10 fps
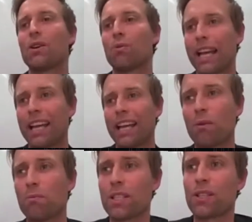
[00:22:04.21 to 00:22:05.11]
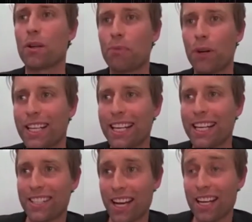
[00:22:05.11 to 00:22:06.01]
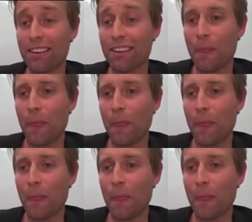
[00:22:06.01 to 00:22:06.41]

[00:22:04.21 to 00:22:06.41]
We'll get you on what's called a project starter,